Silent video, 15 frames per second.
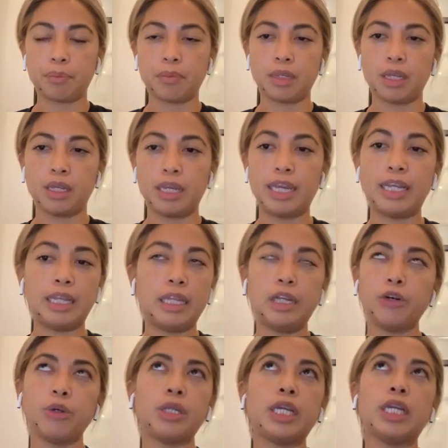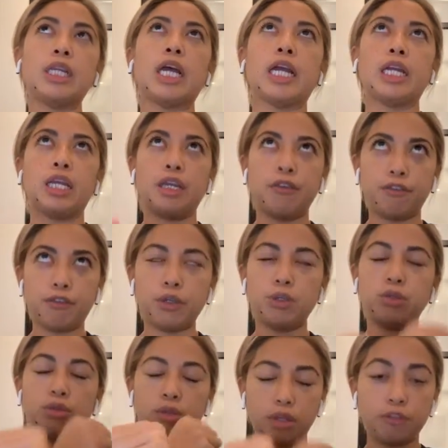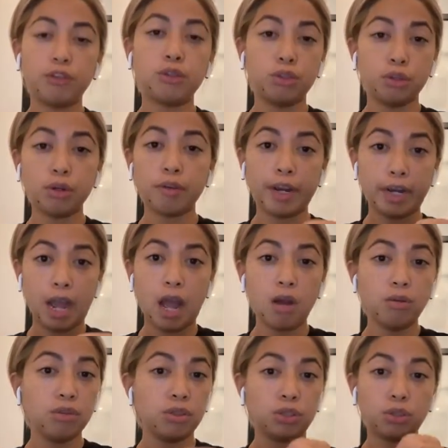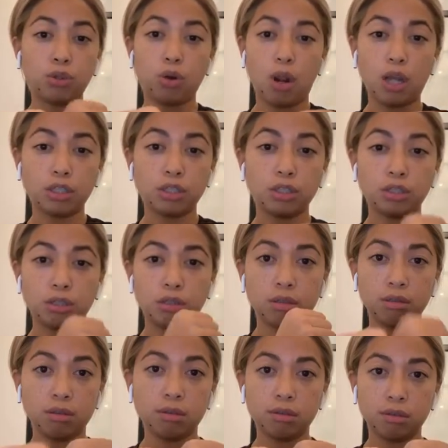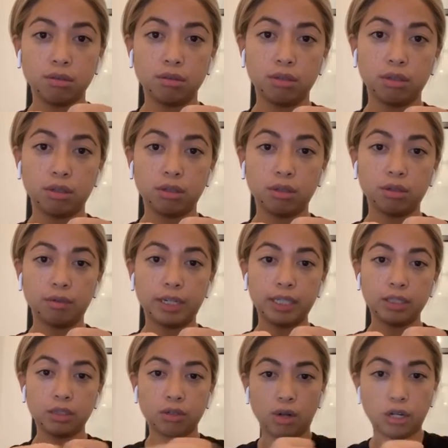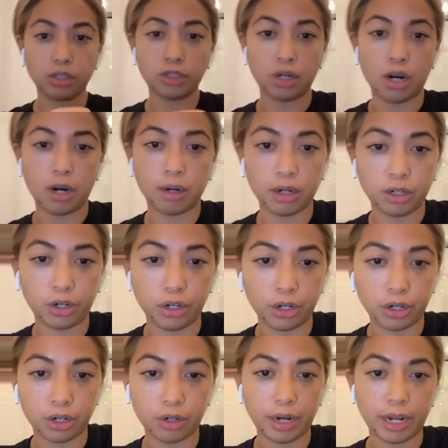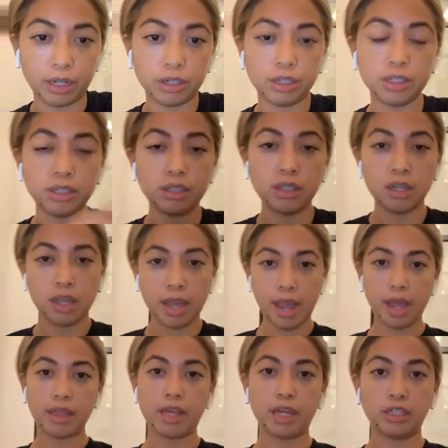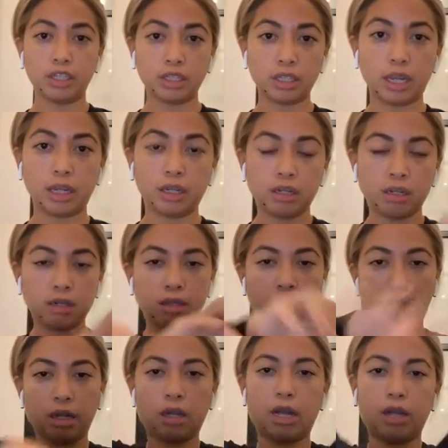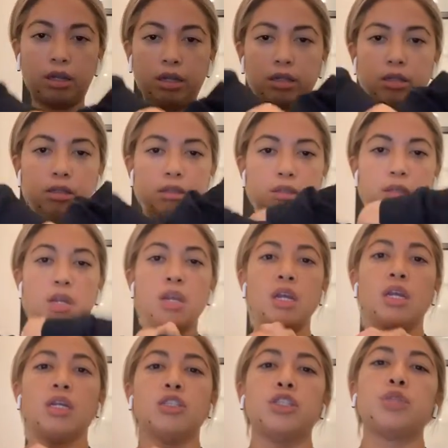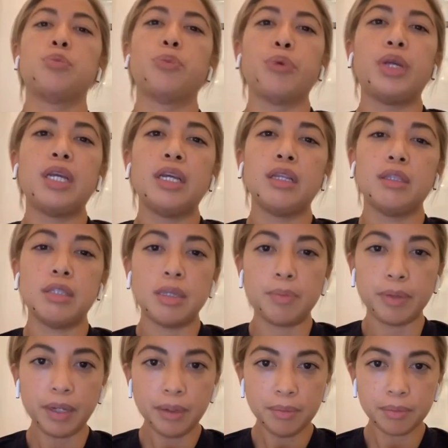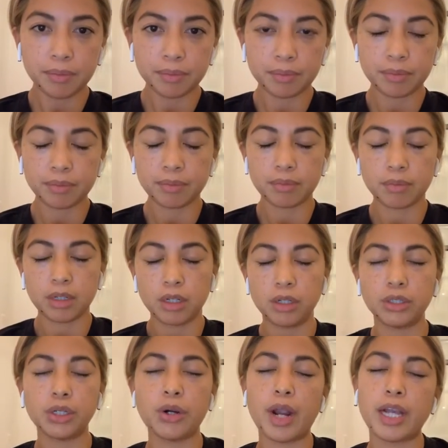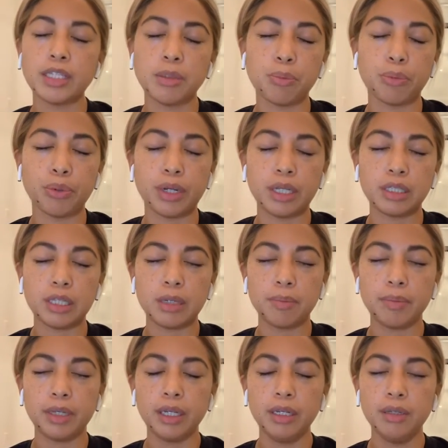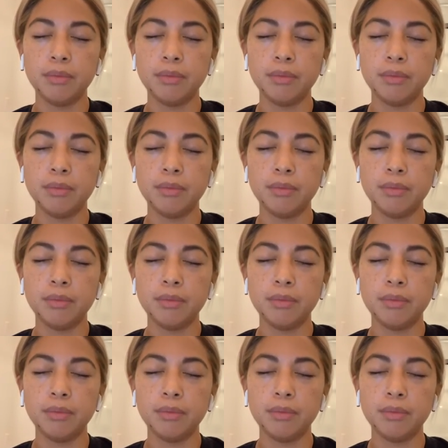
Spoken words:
It literally, like, if you do it right now, just cross your wrists, cross your ankles, and then just like I go like this. Just breathe deeply. Close your eyes and breathe deeply.